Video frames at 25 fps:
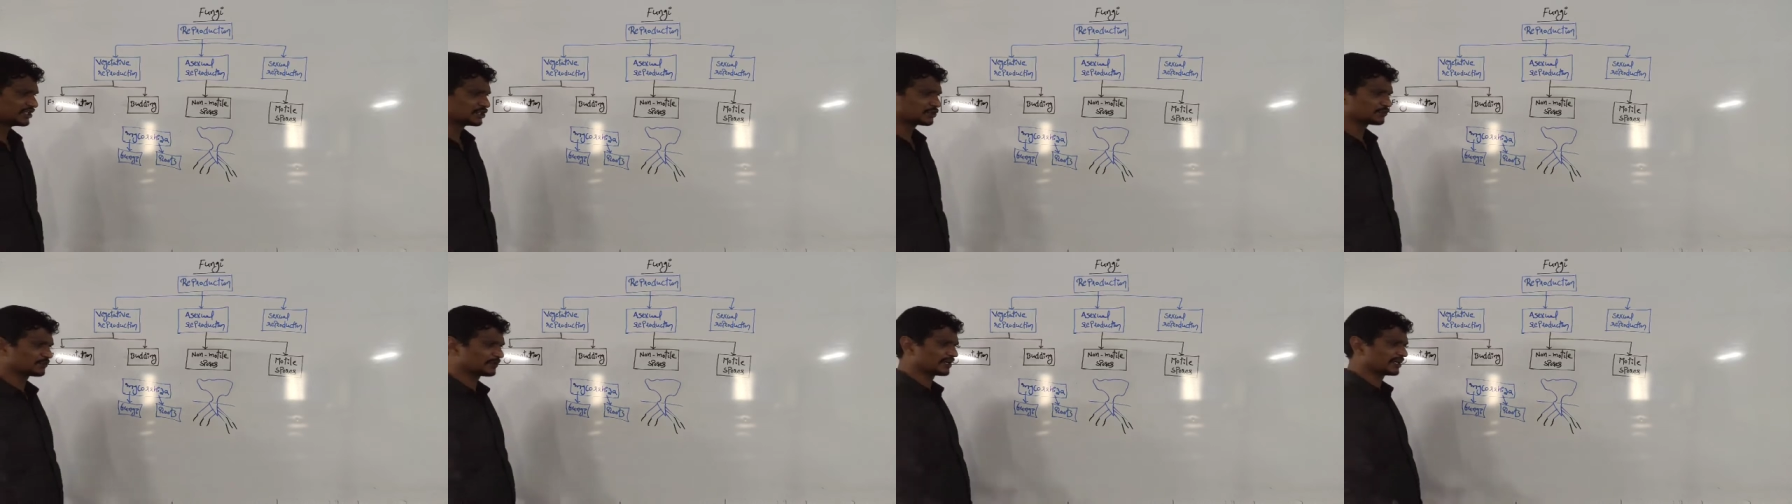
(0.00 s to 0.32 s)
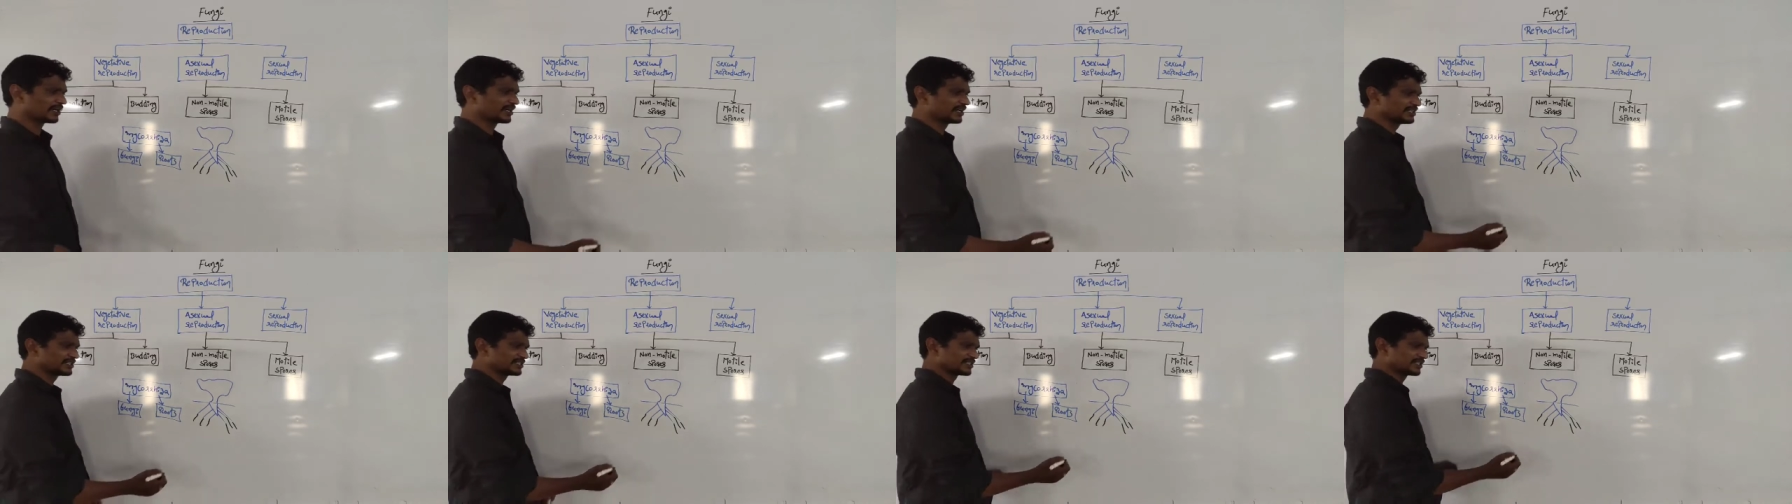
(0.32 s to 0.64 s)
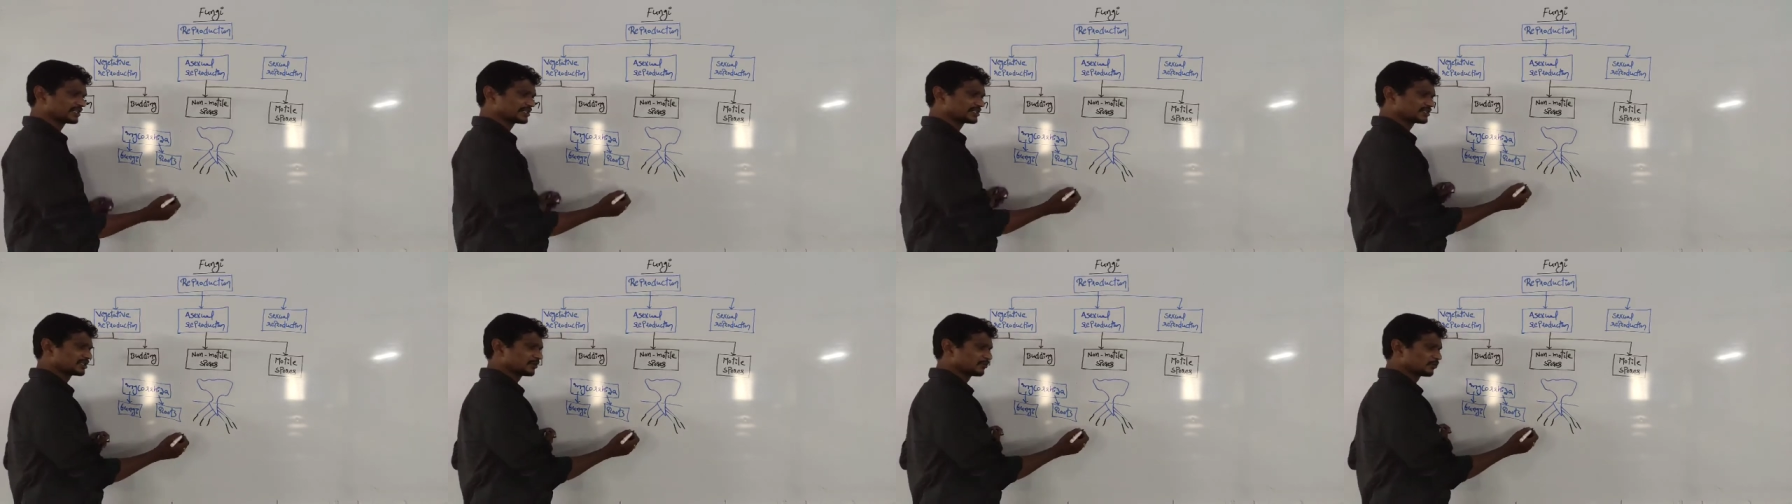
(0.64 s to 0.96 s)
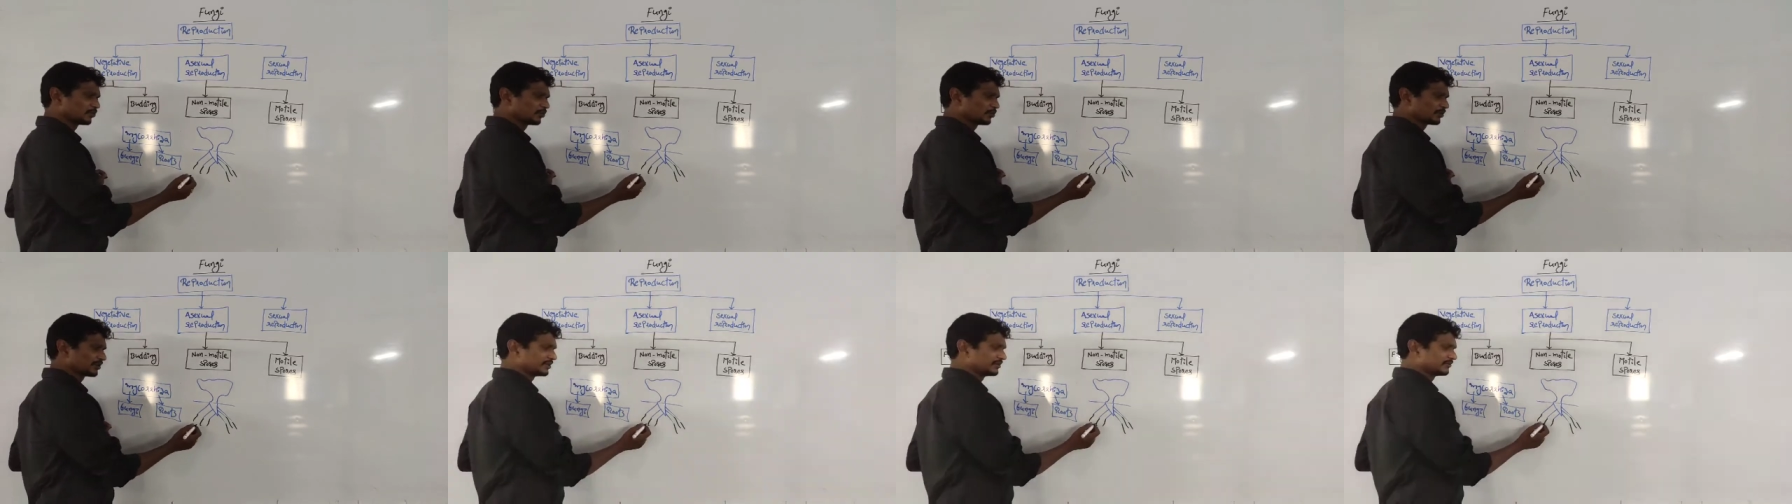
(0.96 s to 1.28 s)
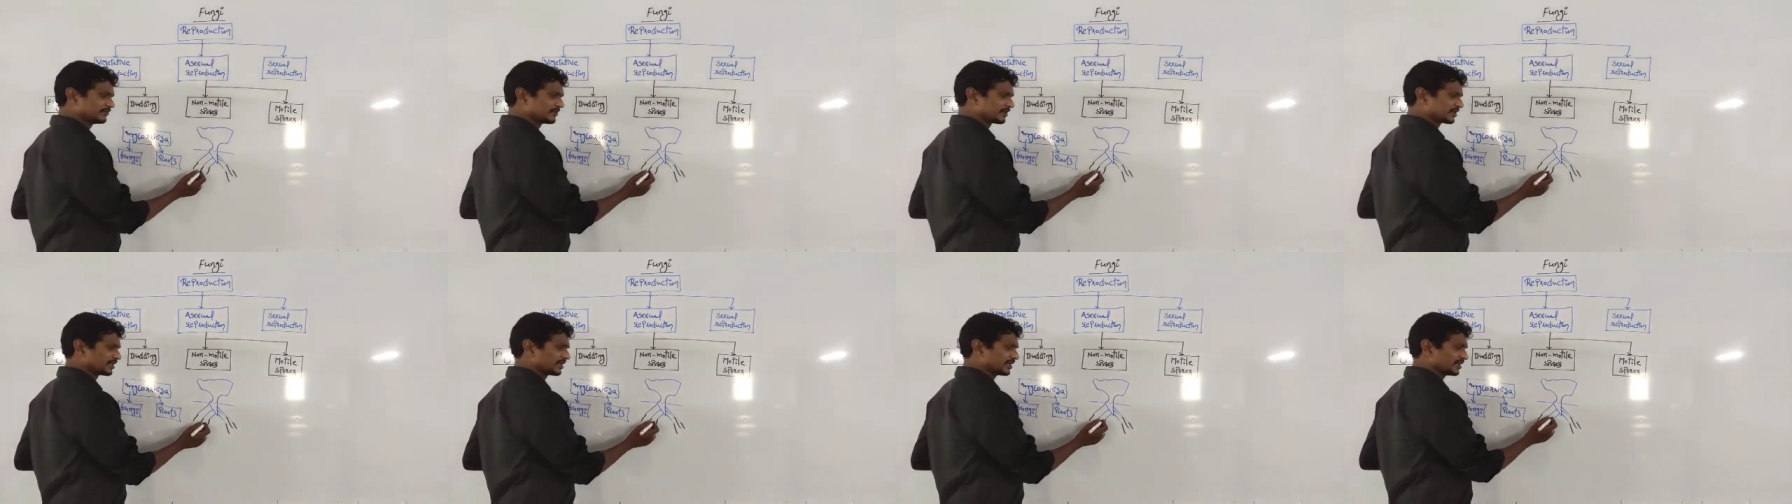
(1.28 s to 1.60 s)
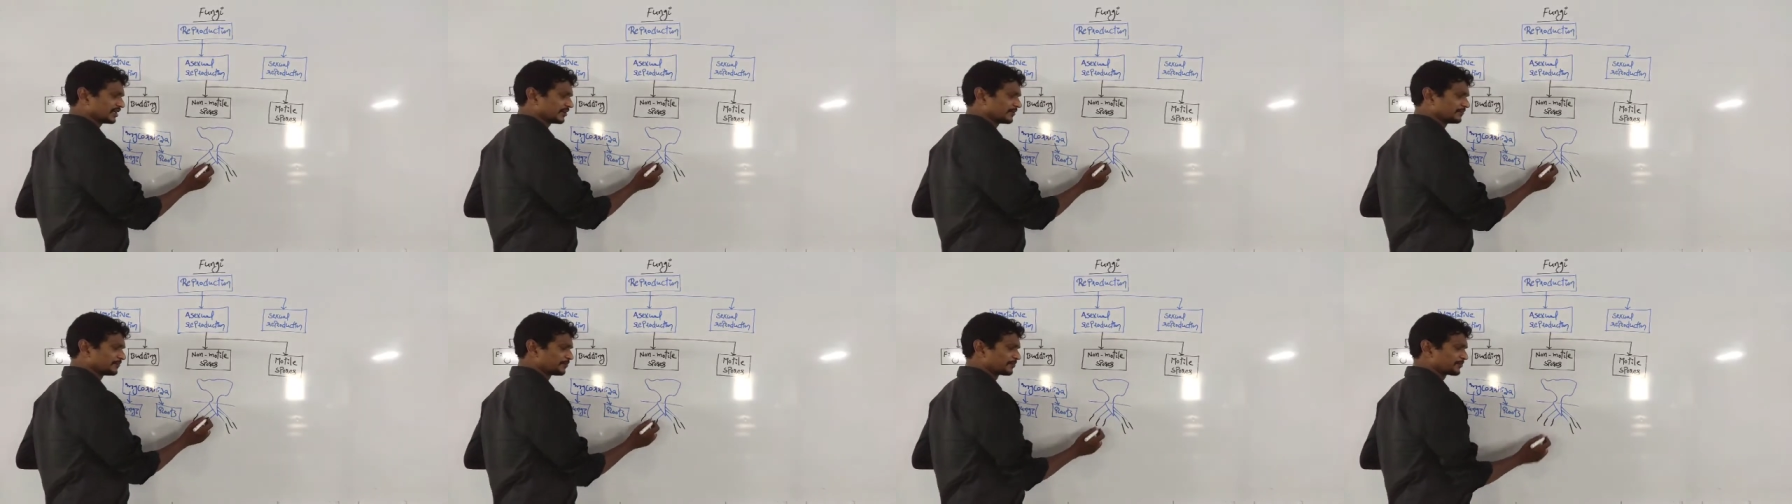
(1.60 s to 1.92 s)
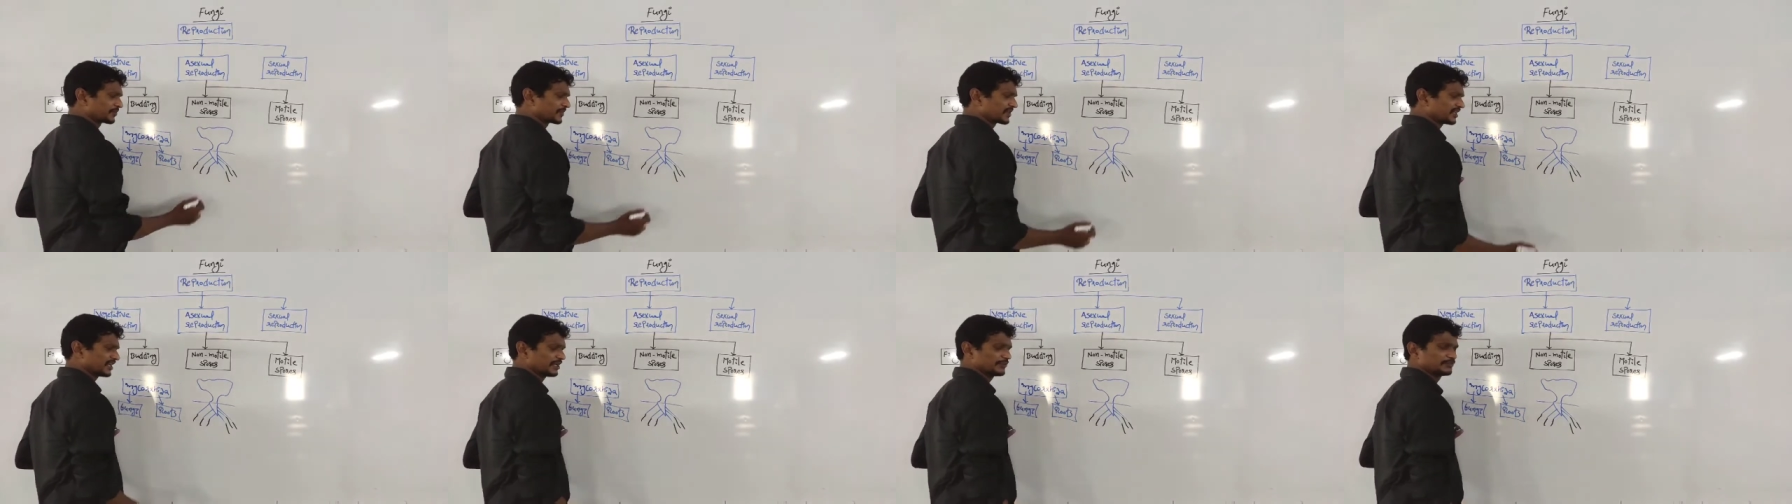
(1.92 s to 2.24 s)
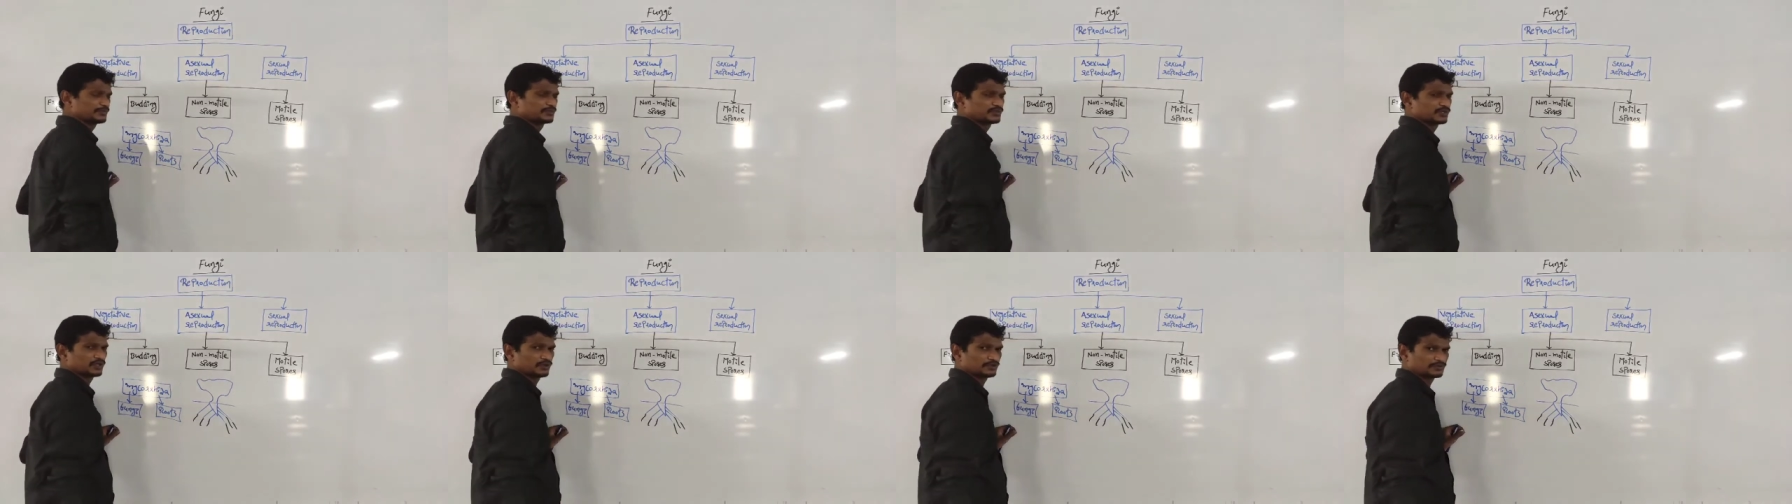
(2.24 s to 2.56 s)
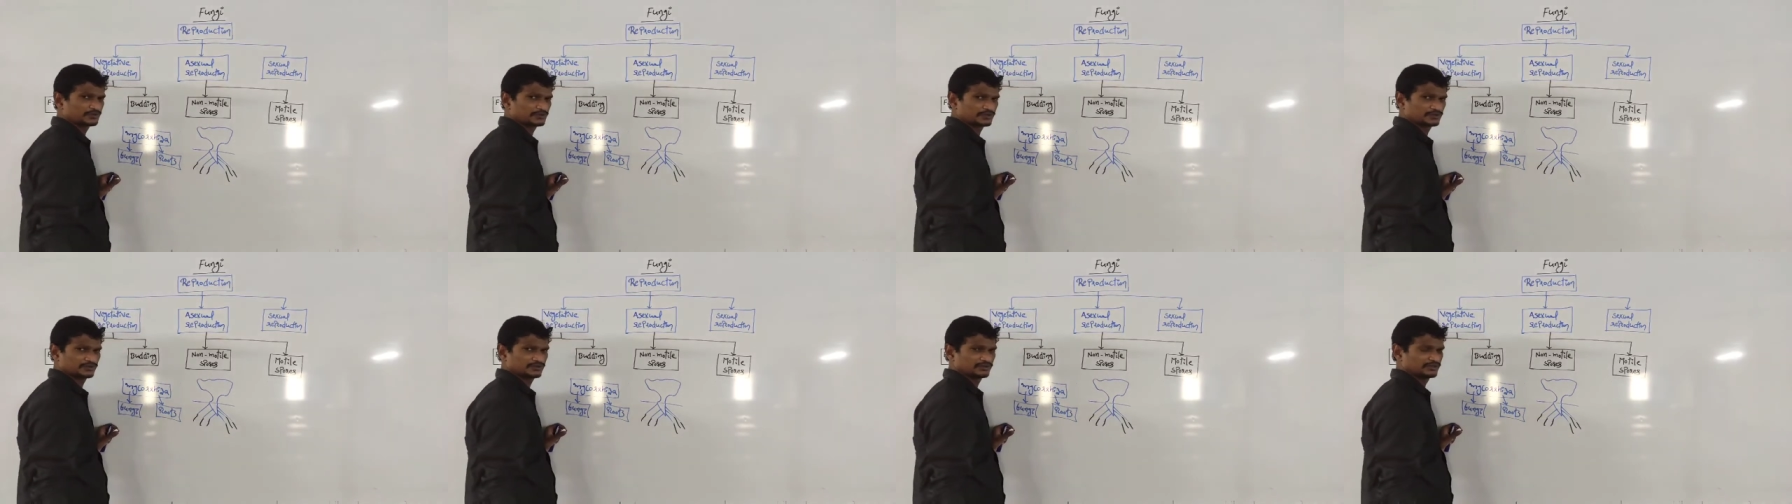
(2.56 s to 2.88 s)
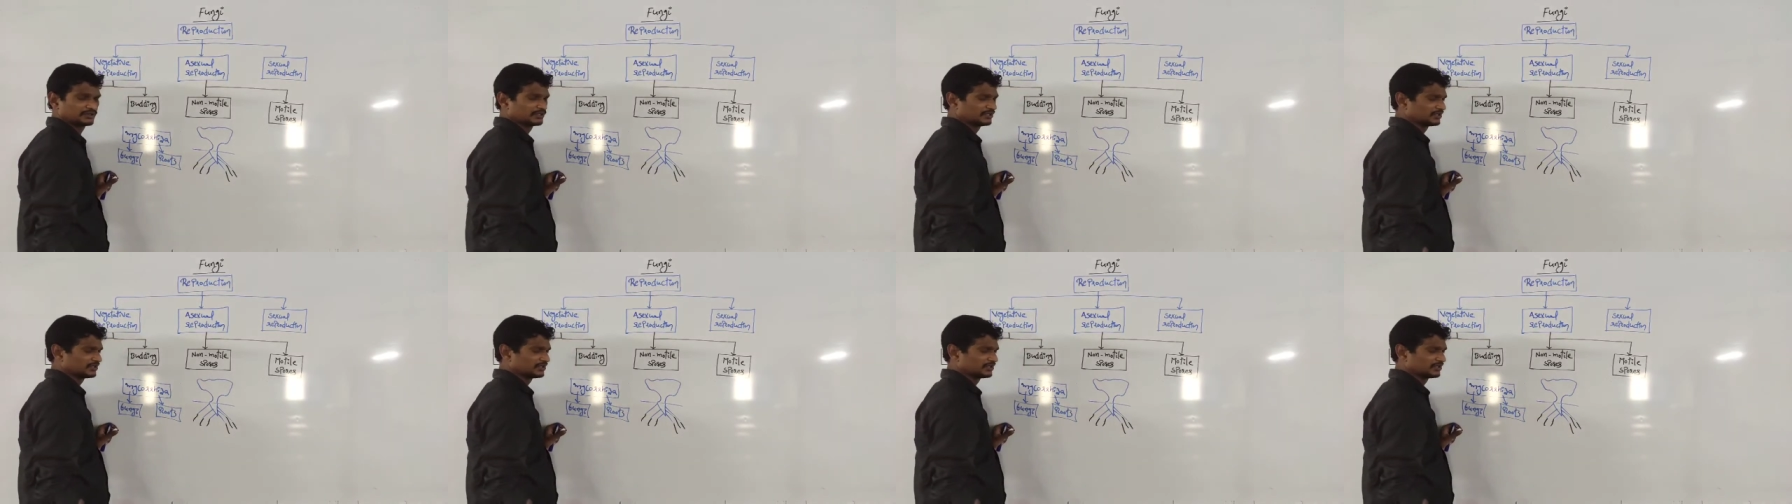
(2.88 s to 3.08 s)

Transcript: these fungi are supporting for the absorption.